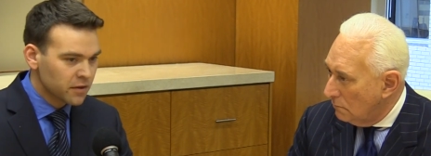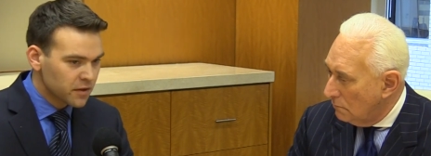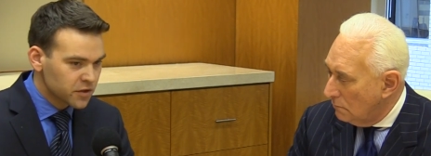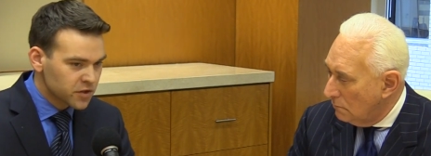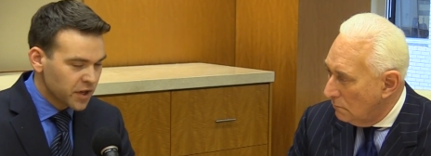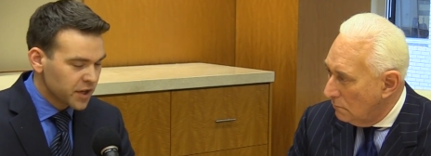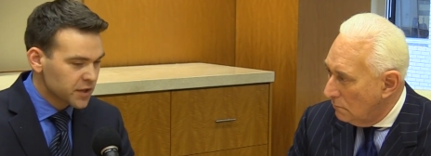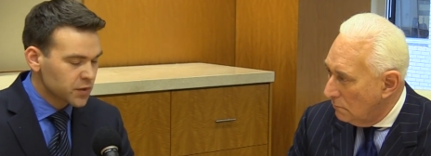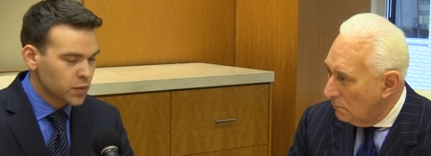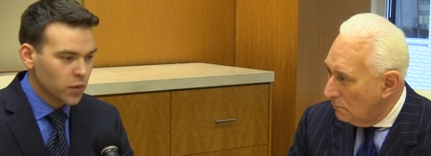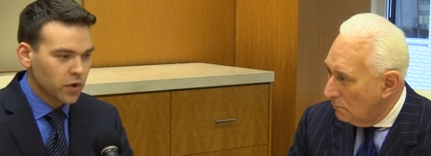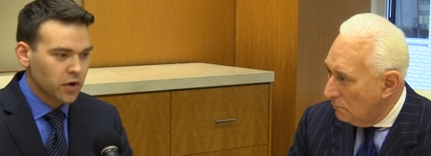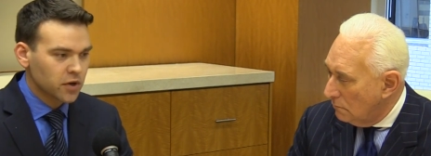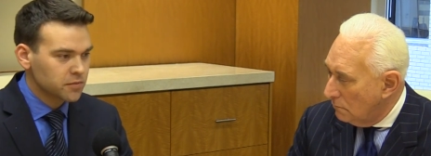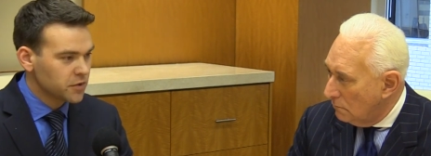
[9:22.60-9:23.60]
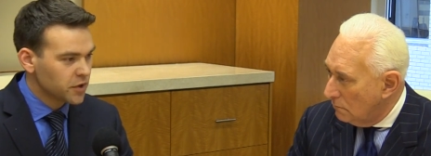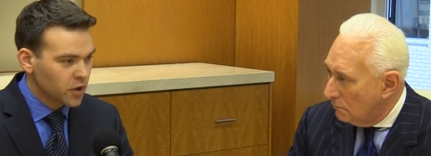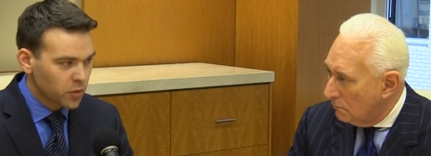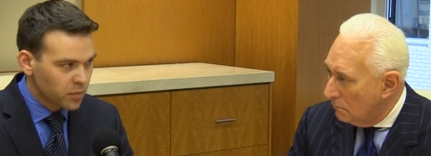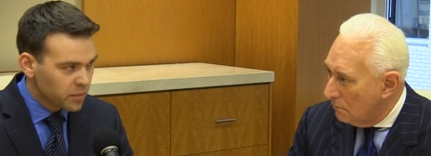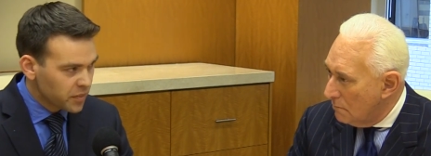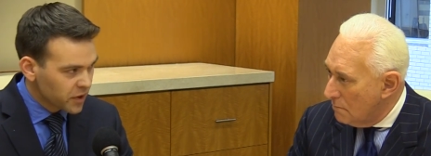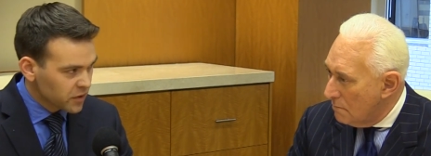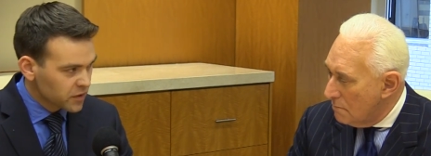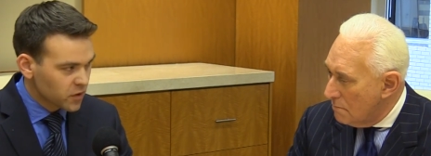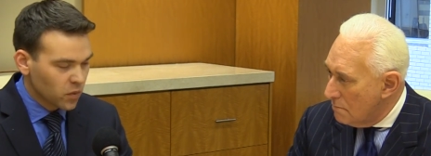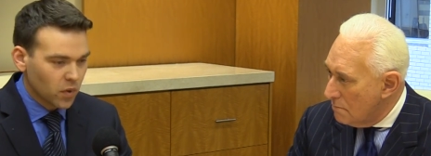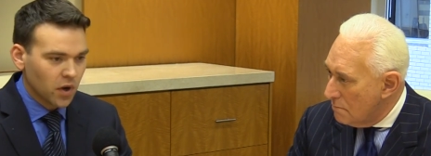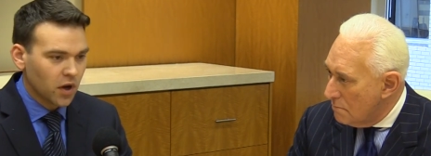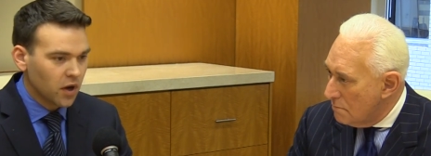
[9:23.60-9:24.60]
Speaker 1: the chants were, you know, build the
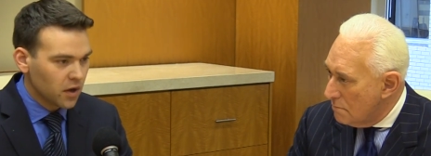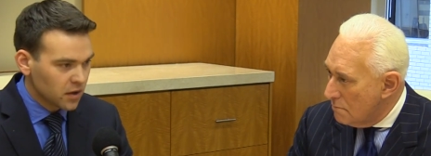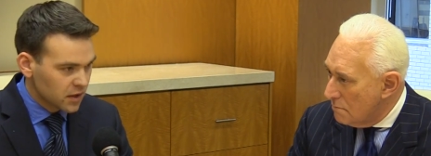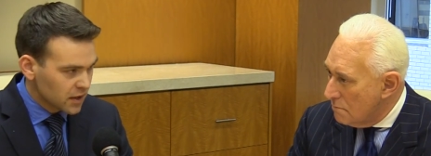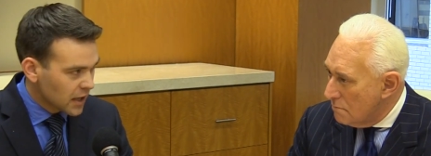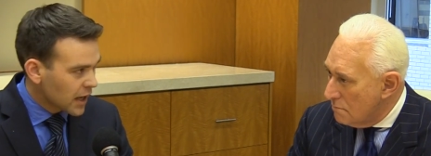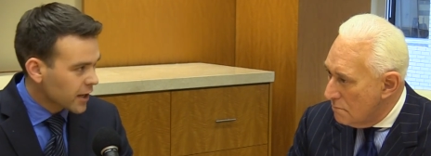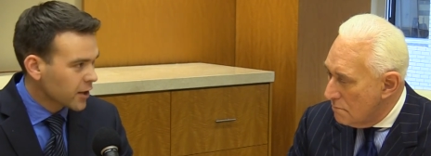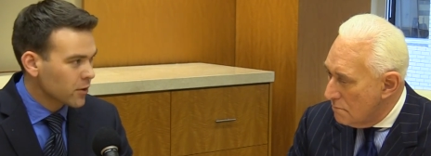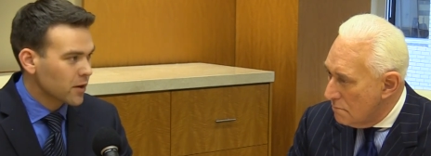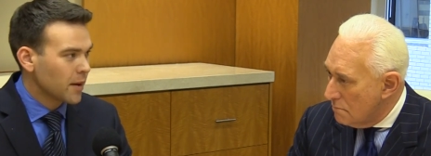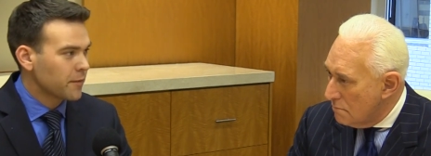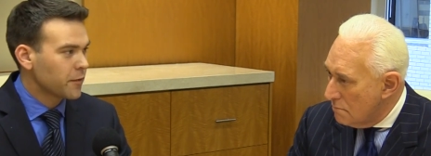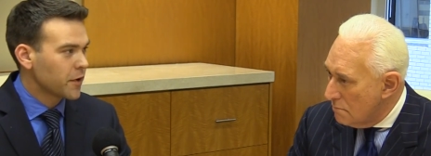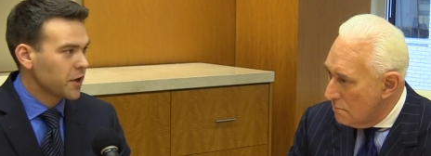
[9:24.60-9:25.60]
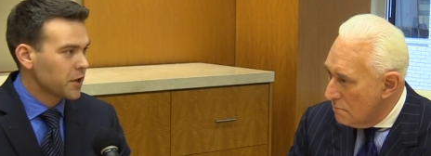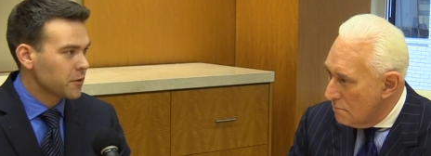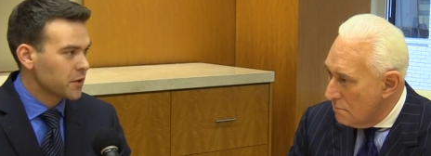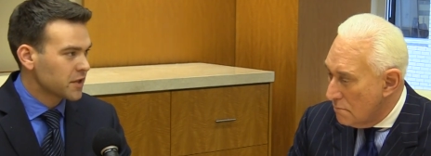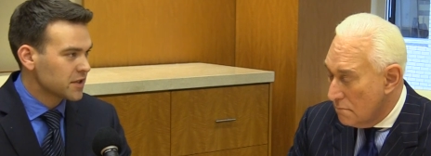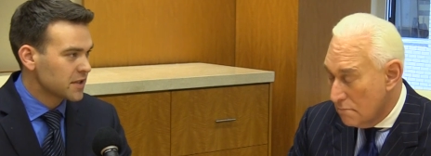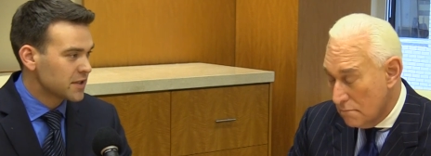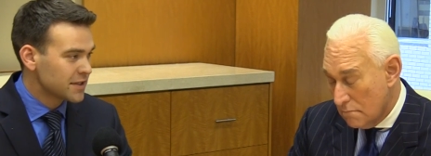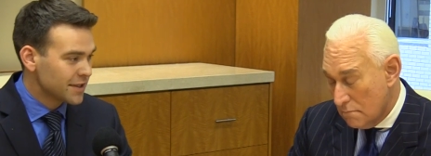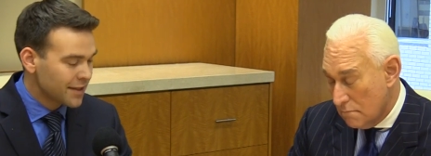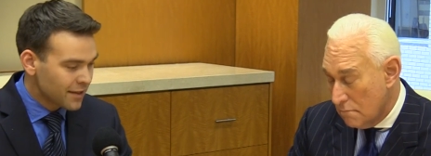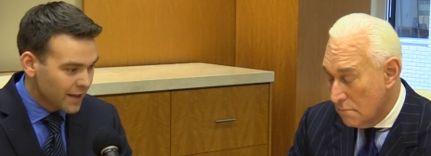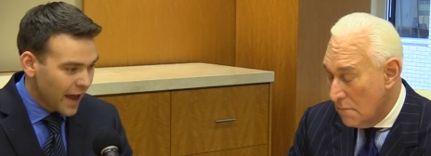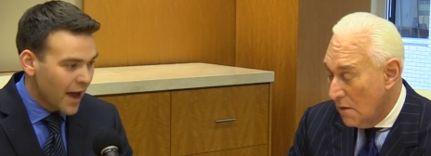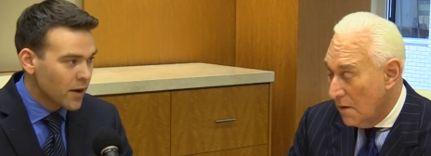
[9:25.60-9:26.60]
wall, lock her up for Hillary
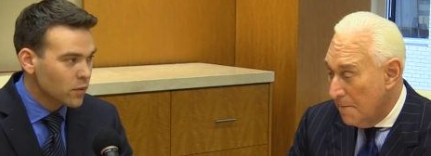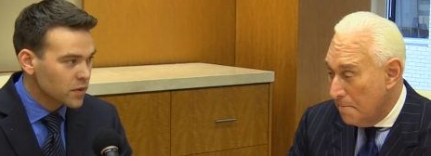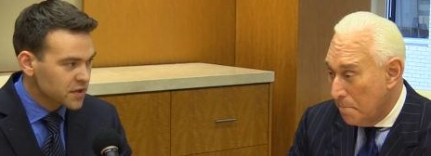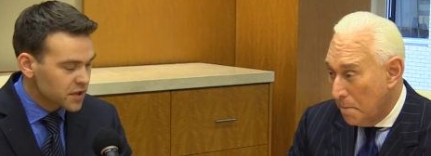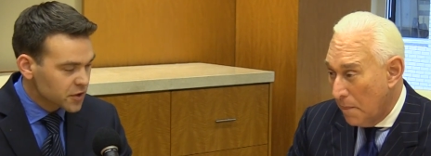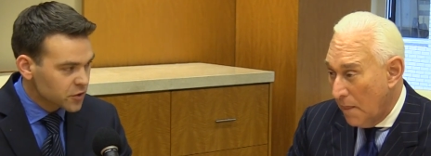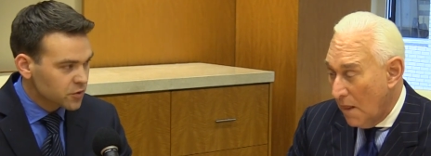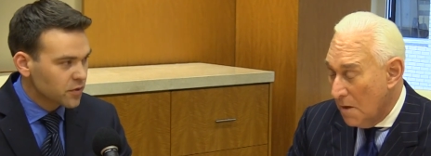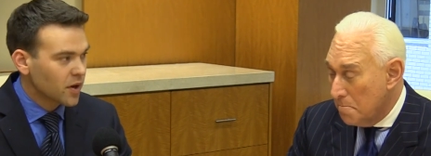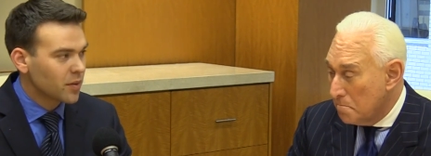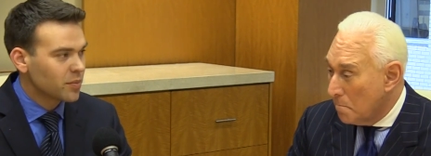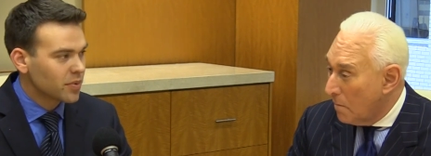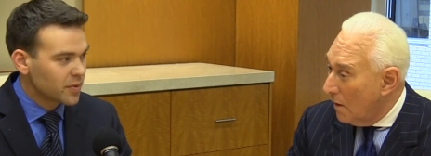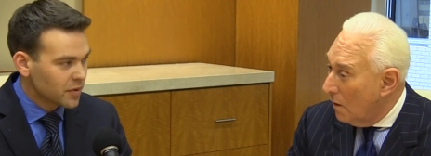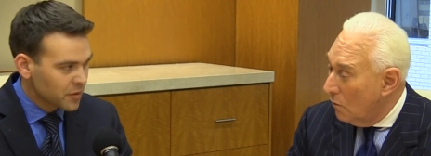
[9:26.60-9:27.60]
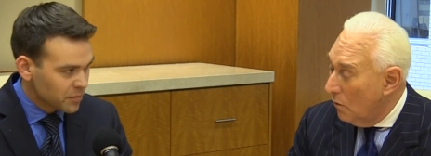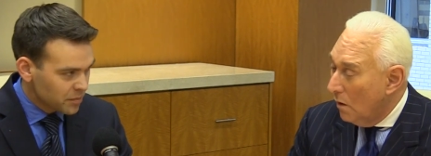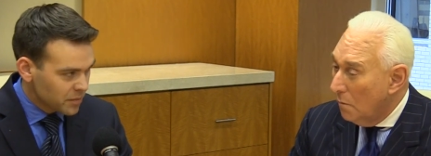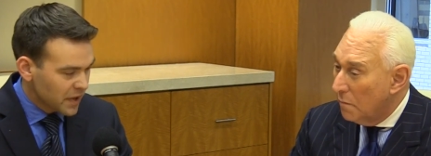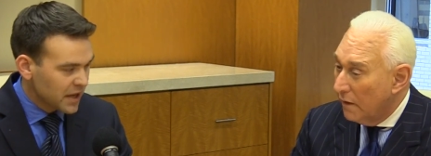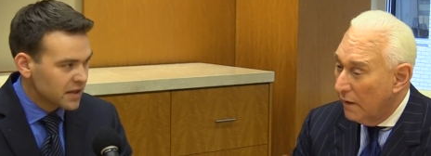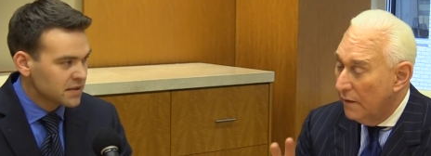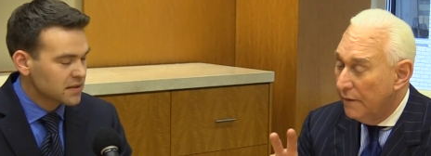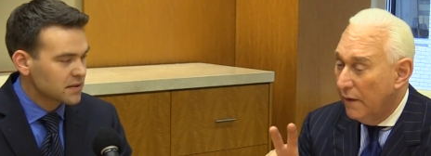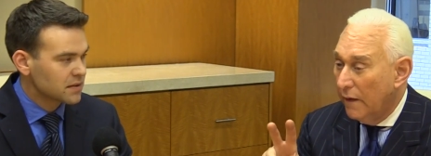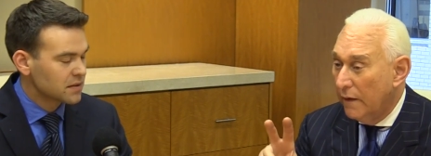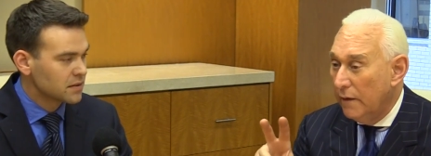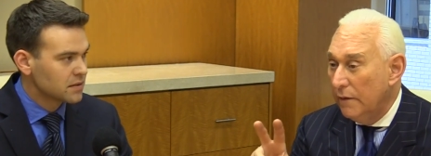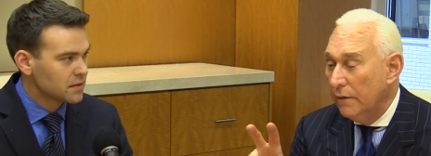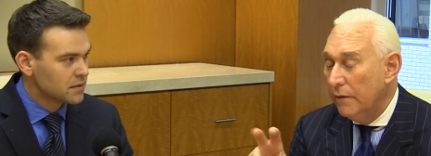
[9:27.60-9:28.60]
Clinton. That was the Trump
Speaker 2: base.
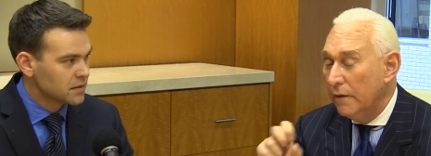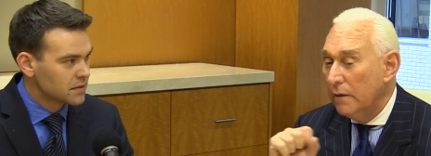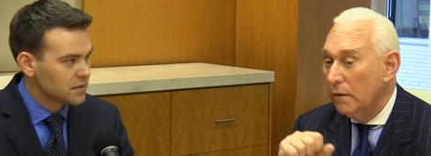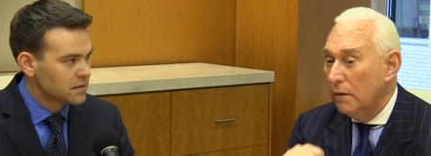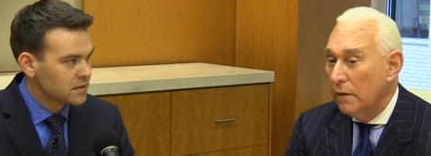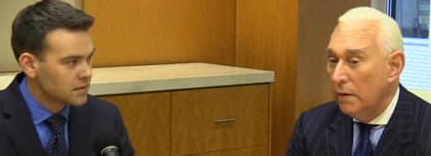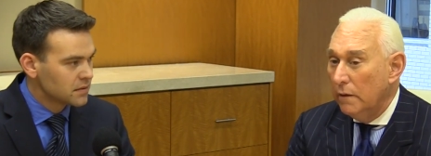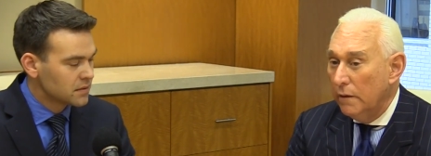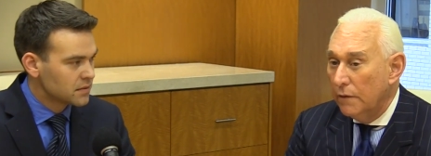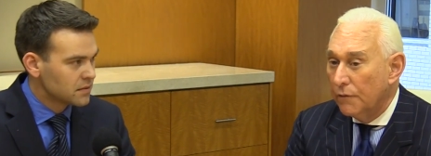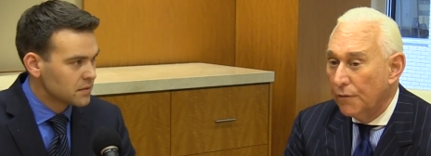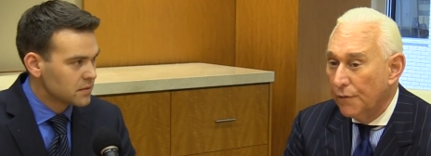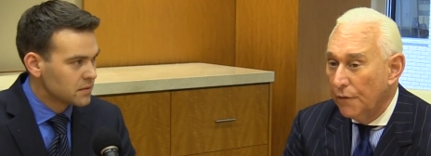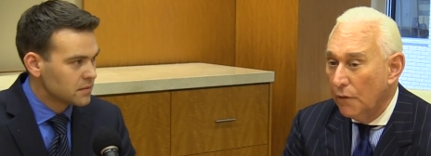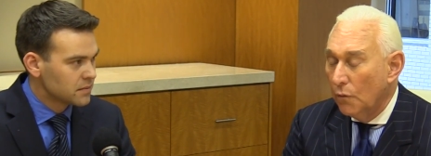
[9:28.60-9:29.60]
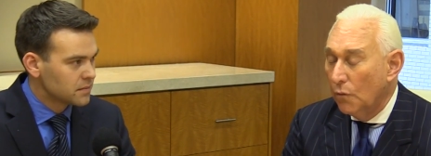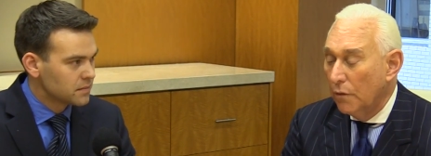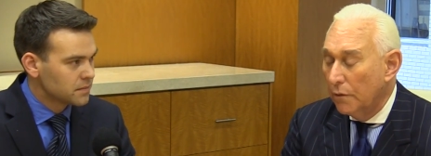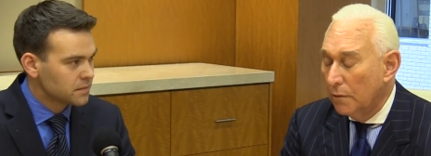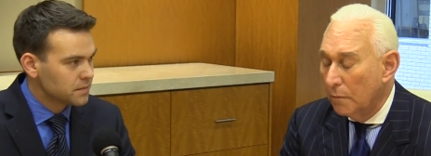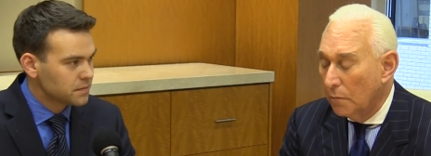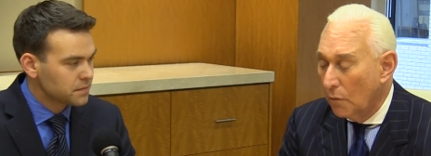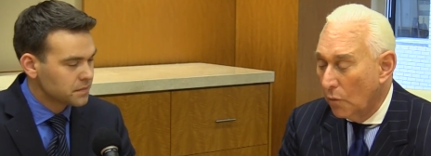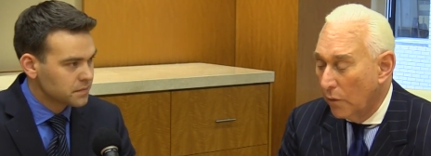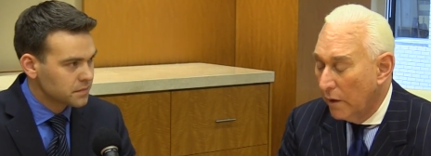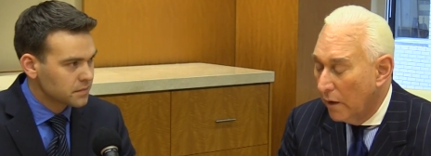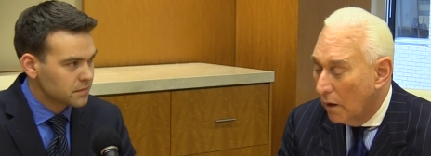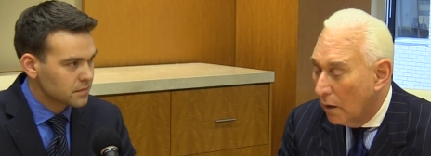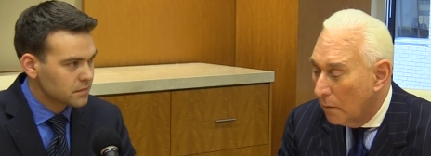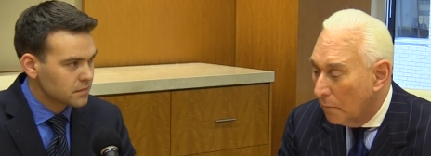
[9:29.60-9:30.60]
But in the interview with
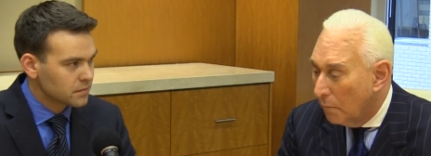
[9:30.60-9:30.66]
Maria